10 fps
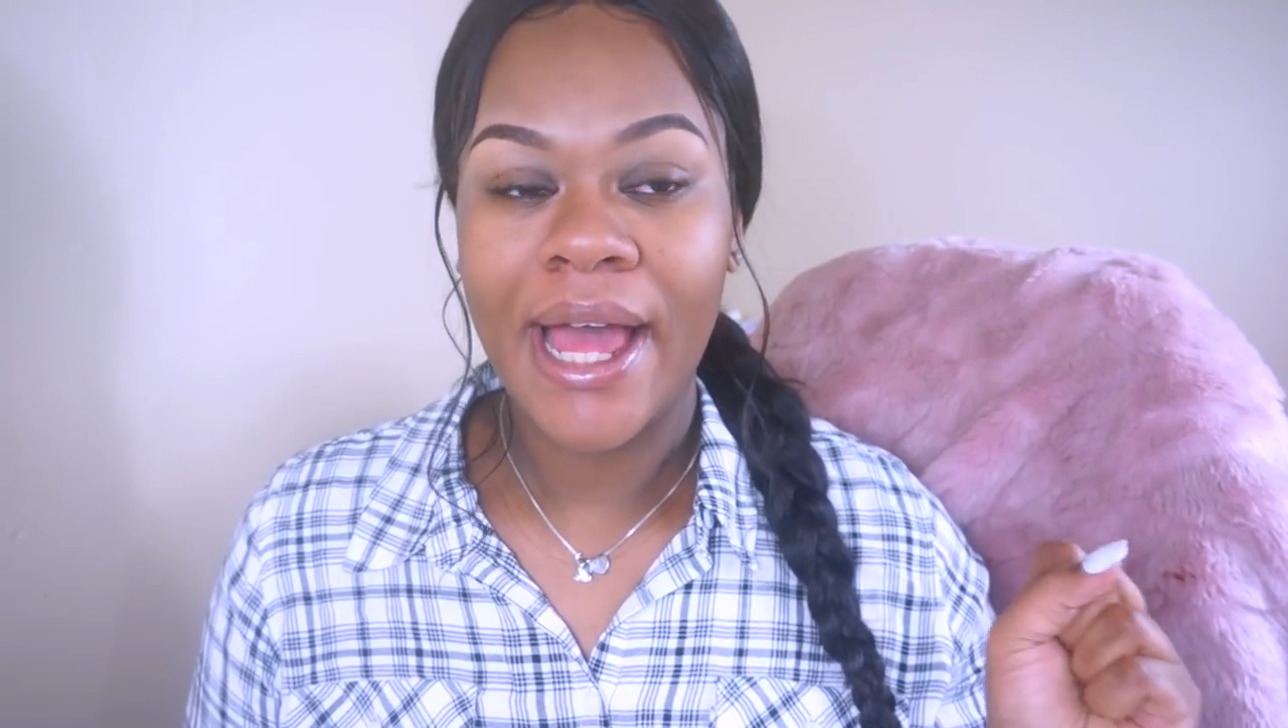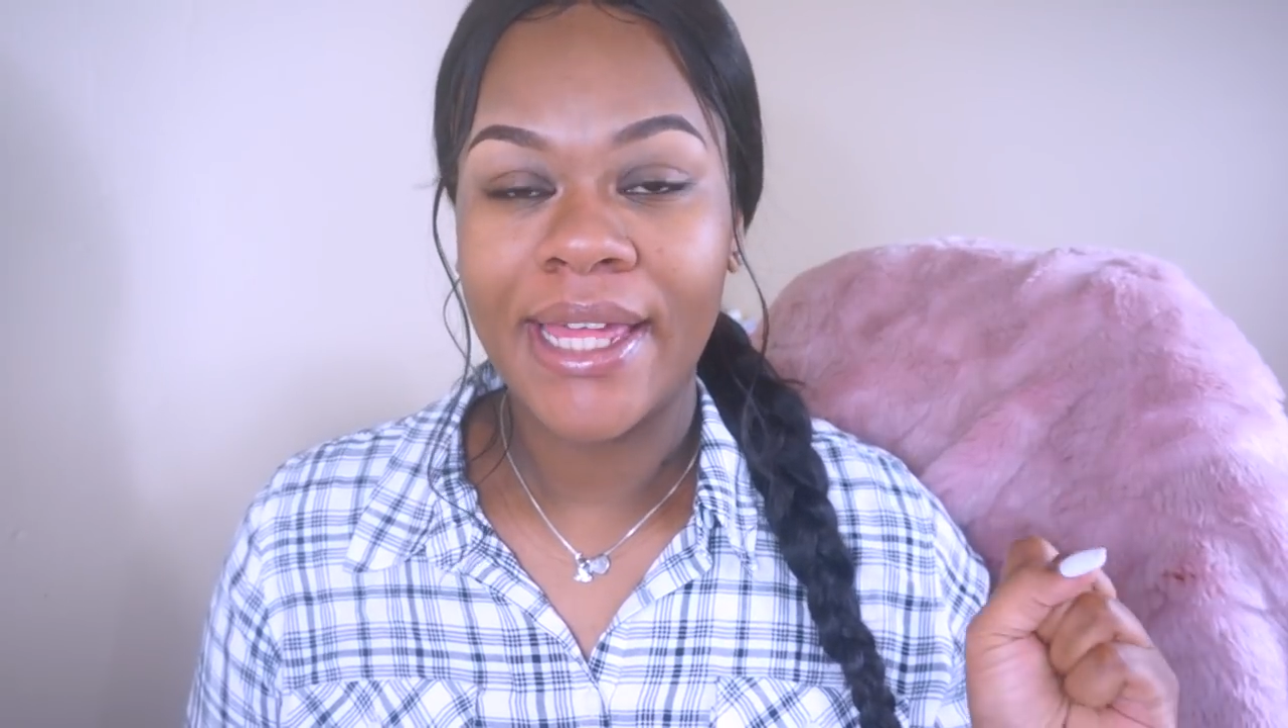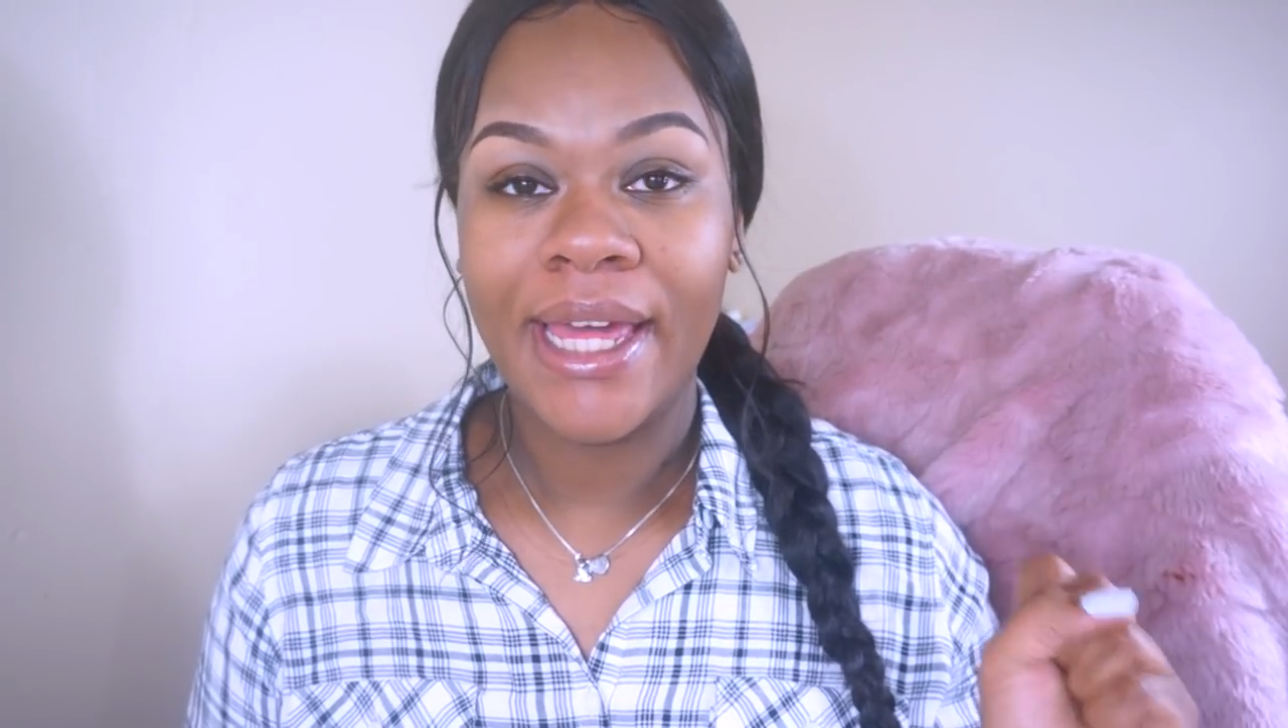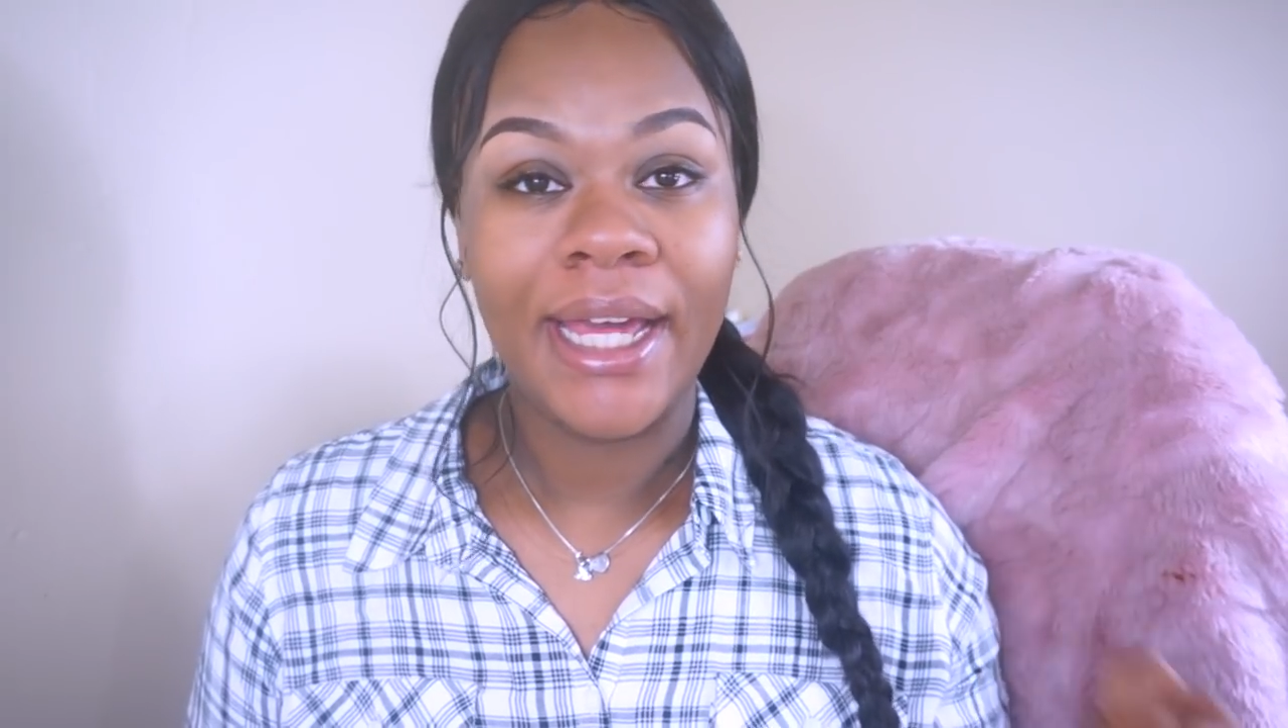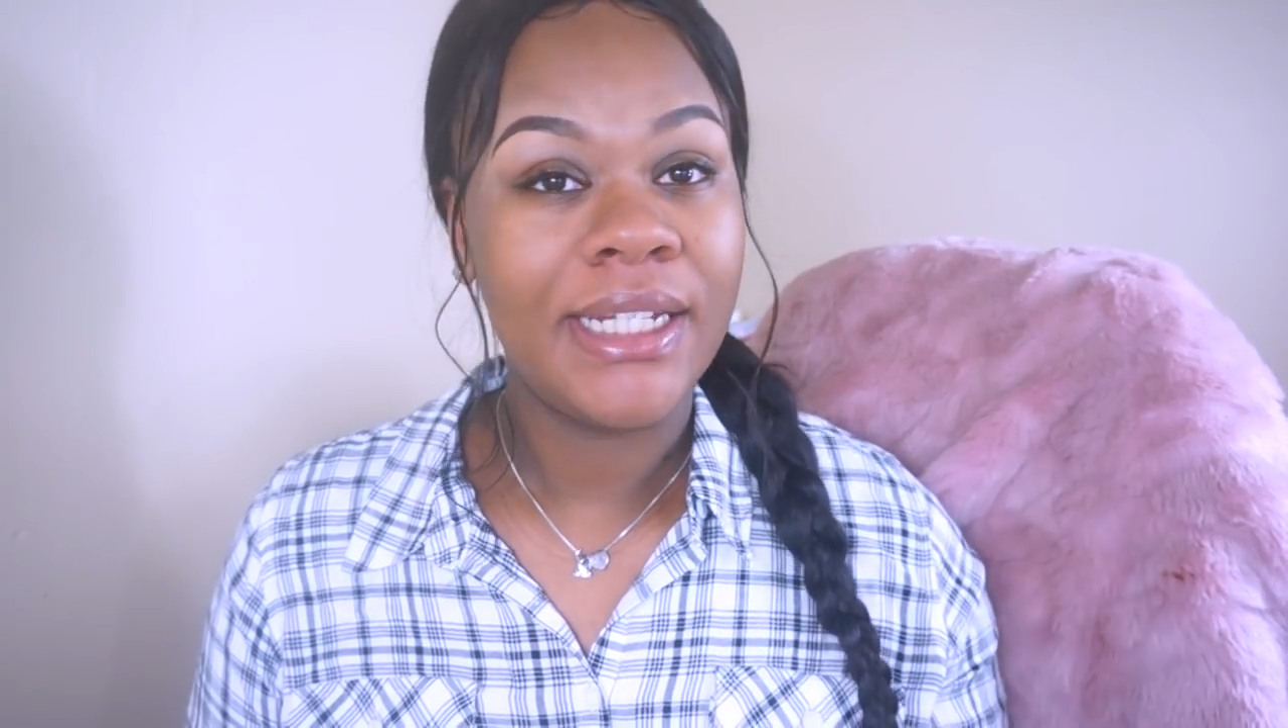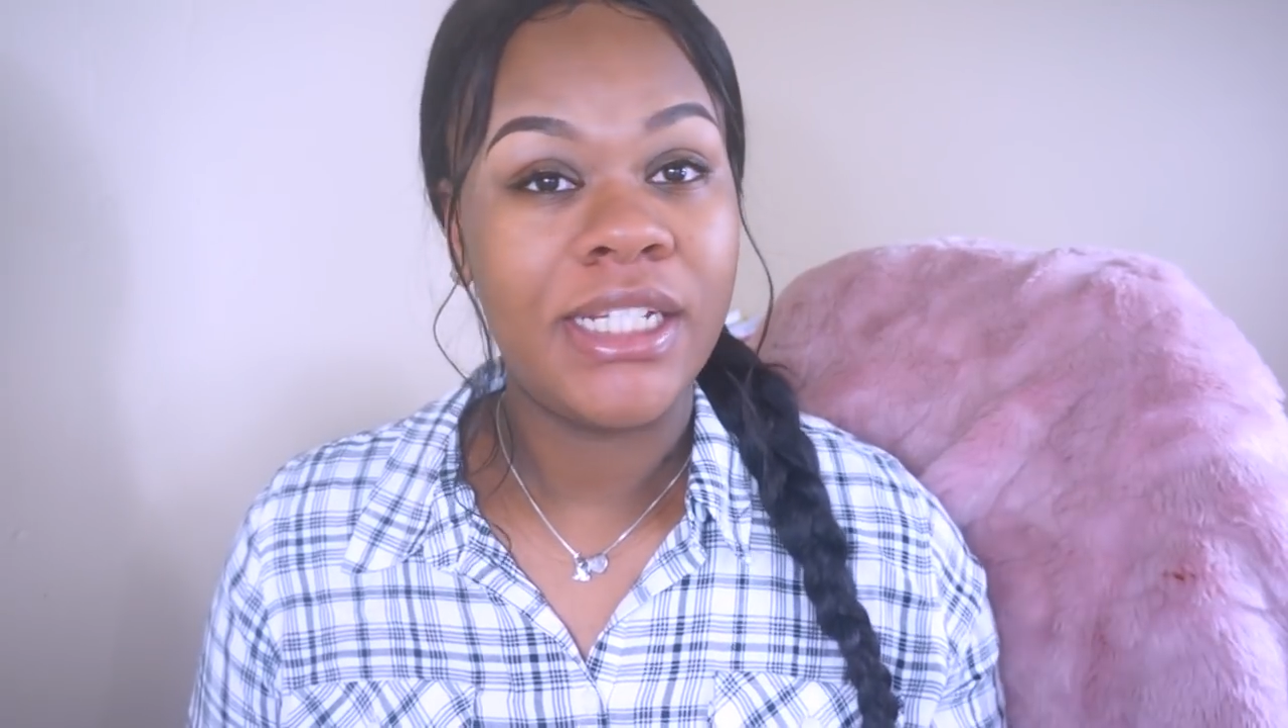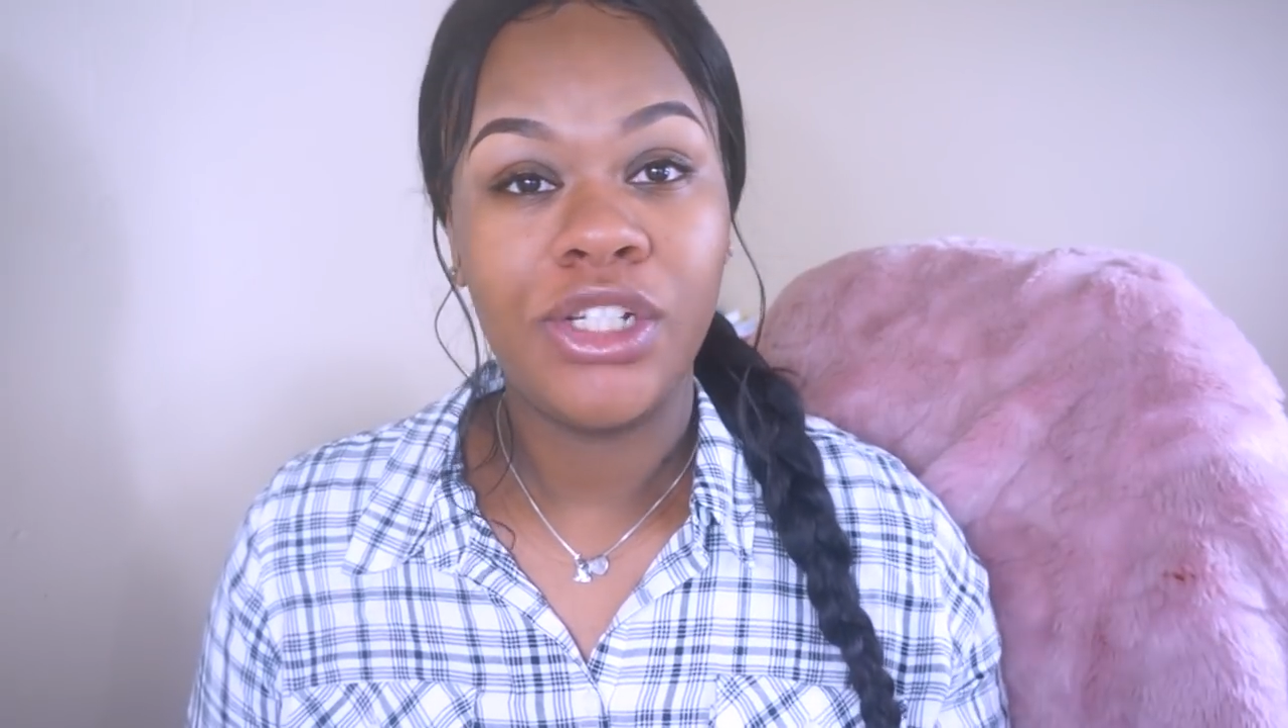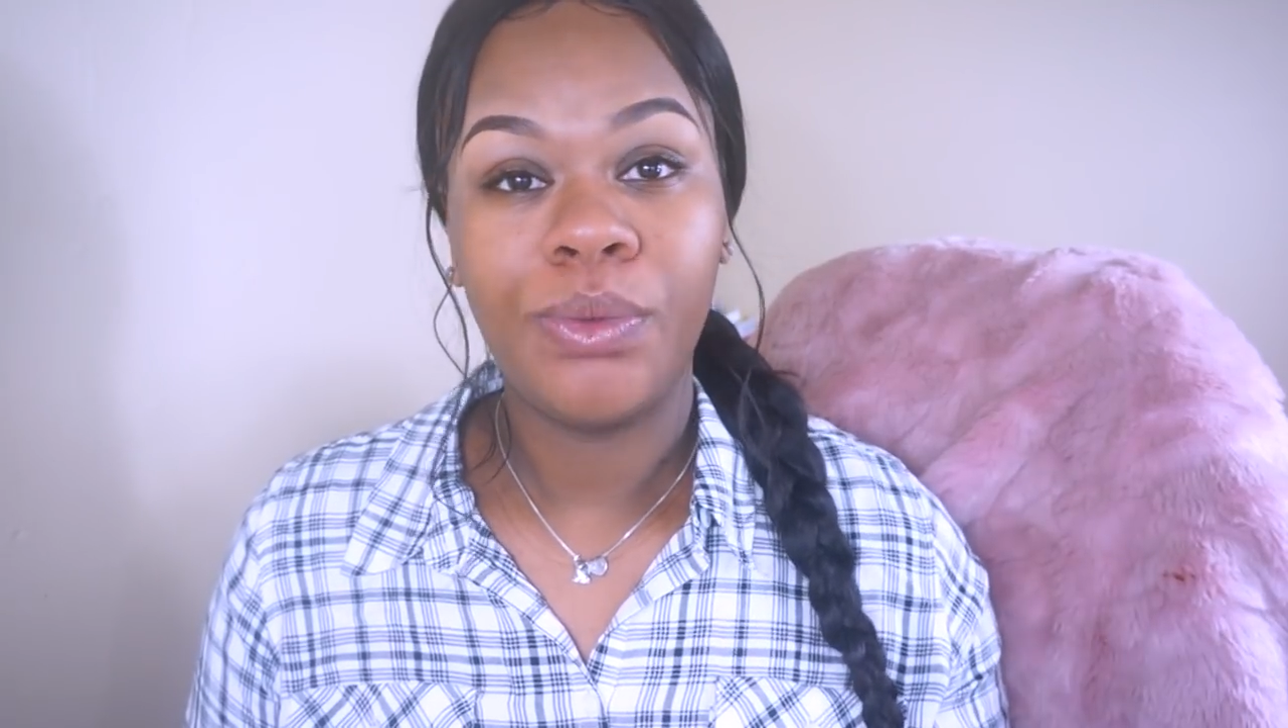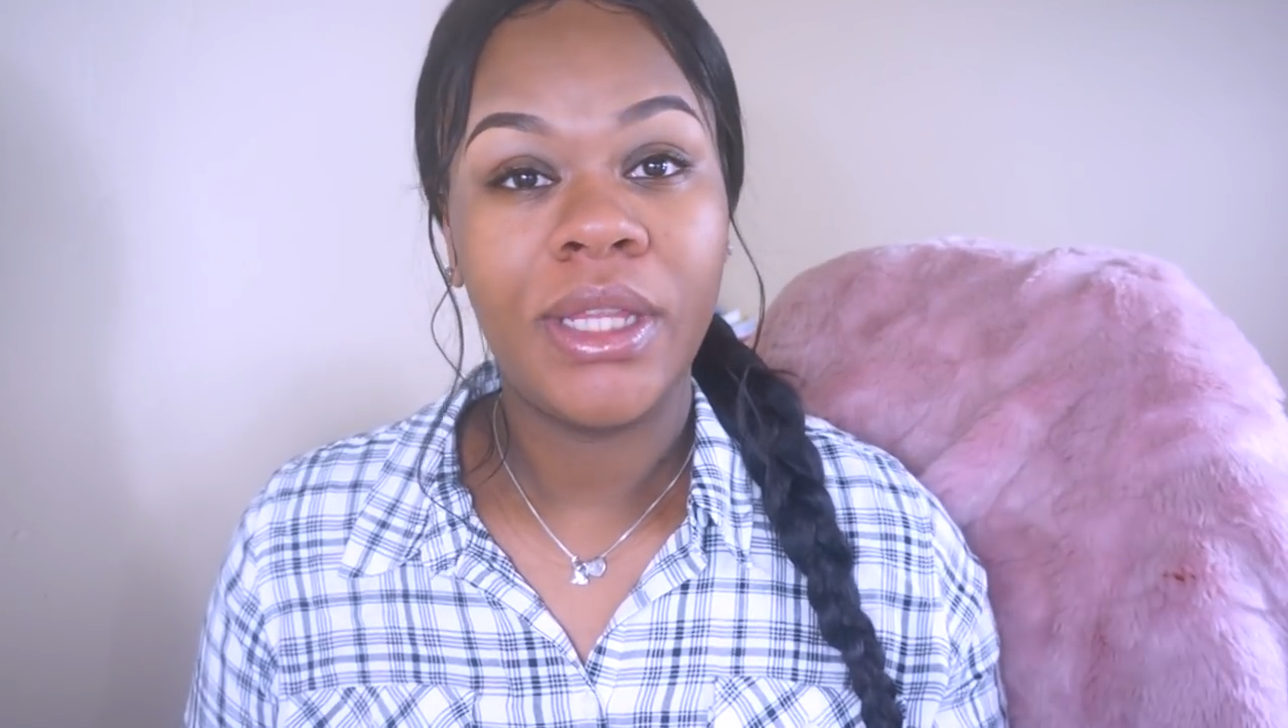I can't deal